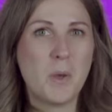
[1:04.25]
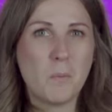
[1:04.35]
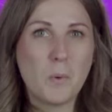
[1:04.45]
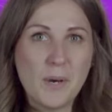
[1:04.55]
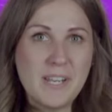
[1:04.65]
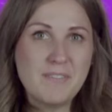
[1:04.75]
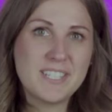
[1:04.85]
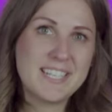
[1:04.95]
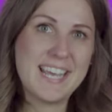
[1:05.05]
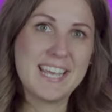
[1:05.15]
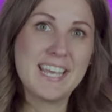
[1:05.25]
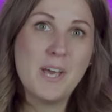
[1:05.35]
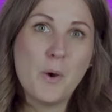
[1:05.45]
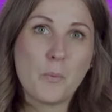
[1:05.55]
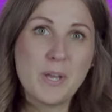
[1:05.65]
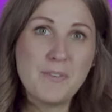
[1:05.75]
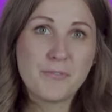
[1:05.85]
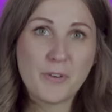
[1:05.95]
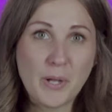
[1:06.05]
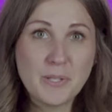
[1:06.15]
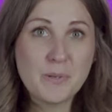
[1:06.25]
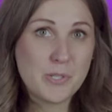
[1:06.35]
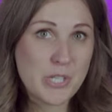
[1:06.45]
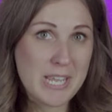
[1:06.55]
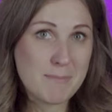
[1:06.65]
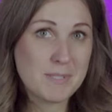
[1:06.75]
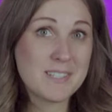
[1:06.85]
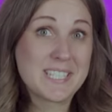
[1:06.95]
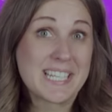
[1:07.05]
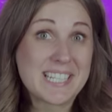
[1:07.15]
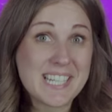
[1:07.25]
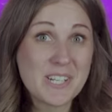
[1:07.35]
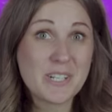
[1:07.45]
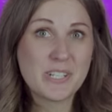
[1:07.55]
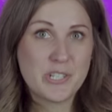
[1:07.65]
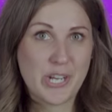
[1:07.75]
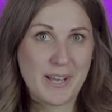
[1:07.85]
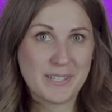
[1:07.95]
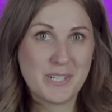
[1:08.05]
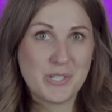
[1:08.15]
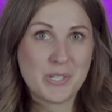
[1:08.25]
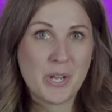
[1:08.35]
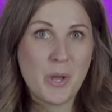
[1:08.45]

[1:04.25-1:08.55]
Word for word: Well, what if today we followed James's clear challenge?